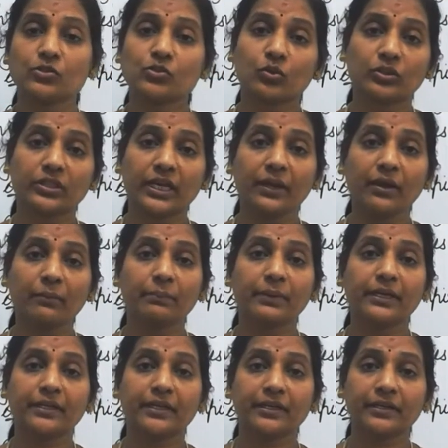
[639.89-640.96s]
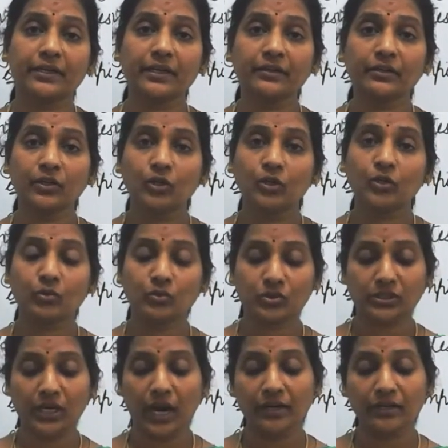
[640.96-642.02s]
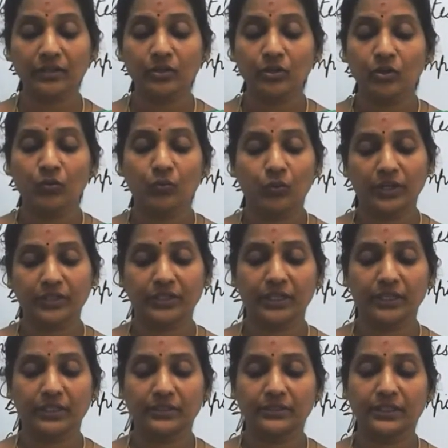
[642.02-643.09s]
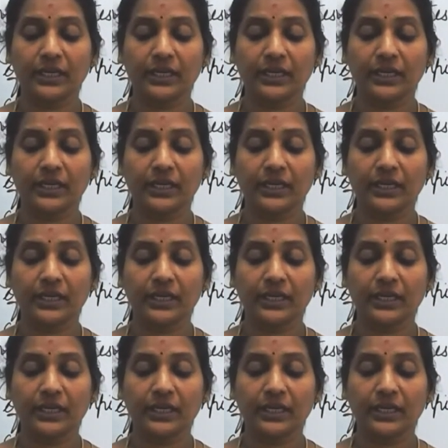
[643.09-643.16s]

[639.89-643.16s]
So they pretended to start working.